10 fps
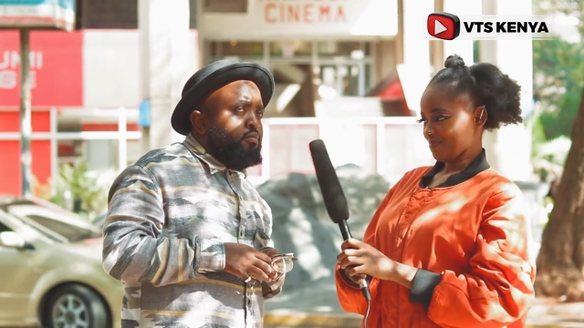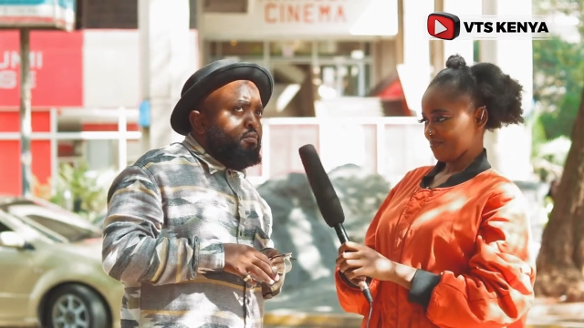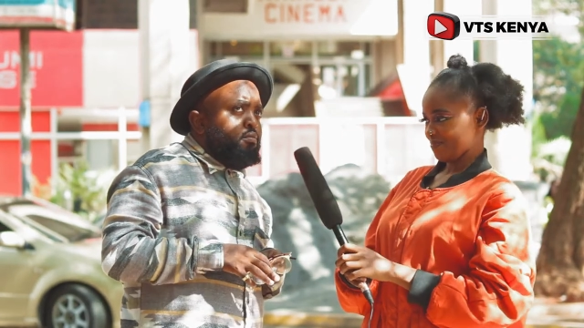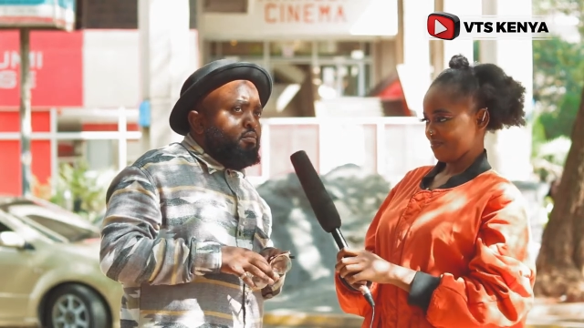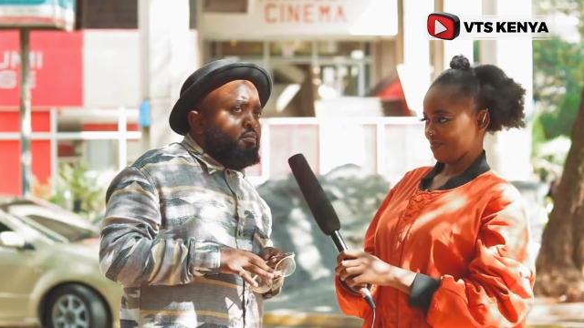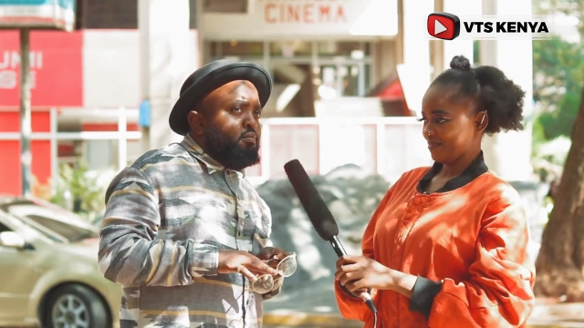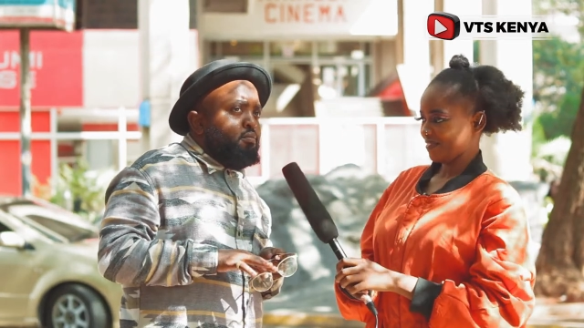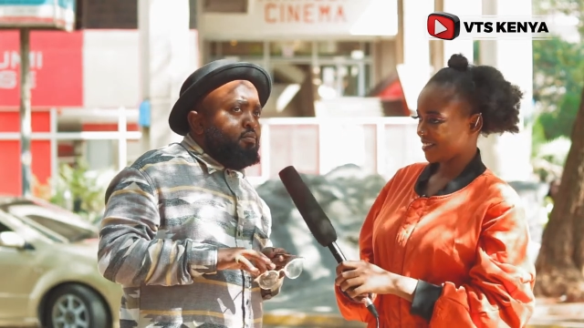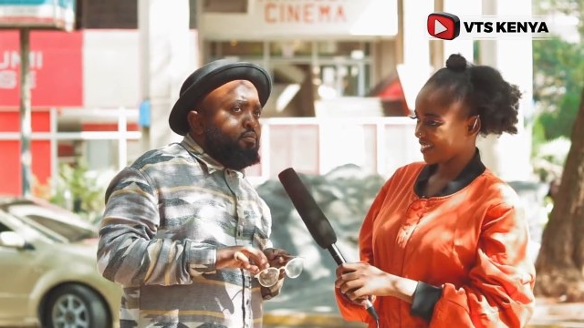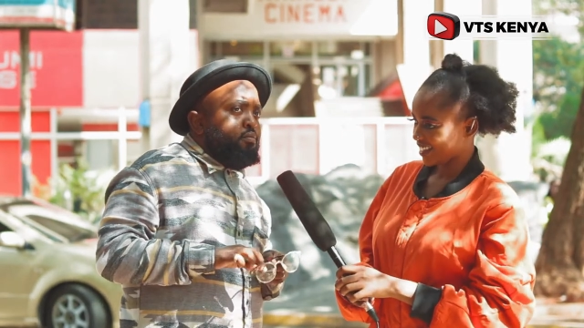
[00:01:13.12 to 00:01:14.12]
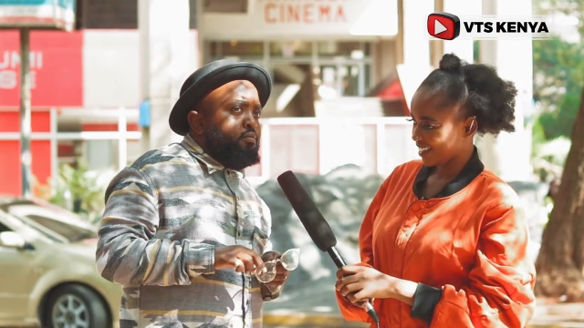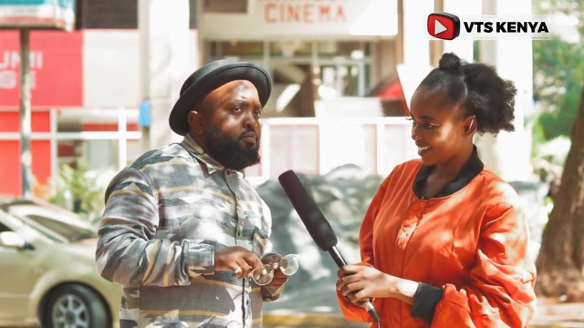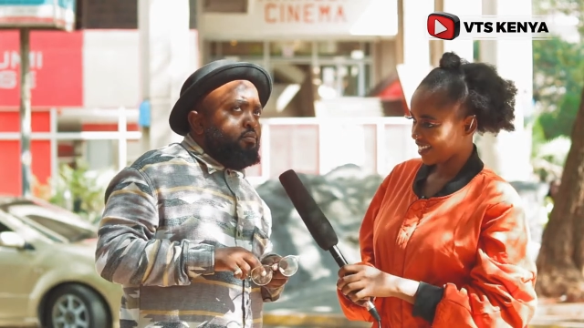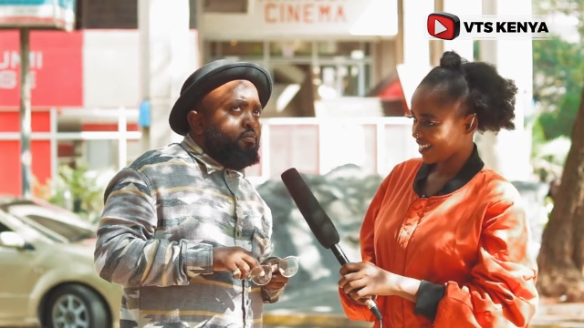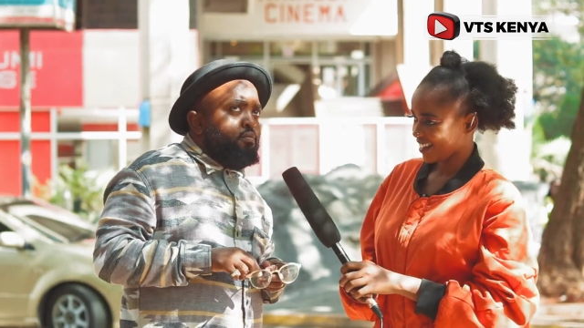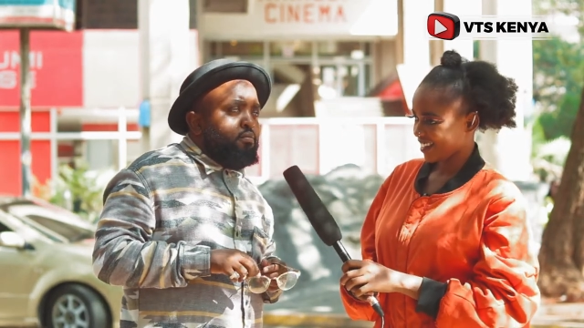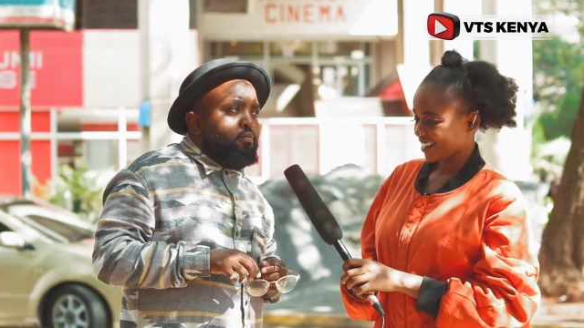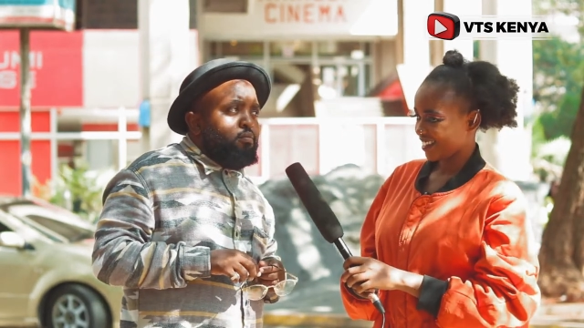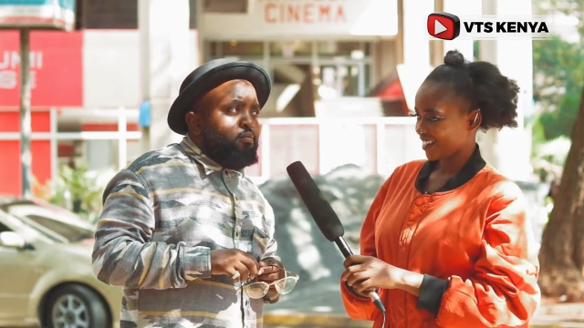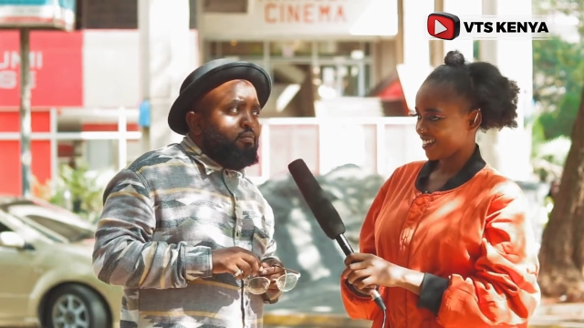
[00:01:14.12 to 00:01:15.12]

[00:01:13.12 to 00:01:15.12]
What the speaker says: (silence)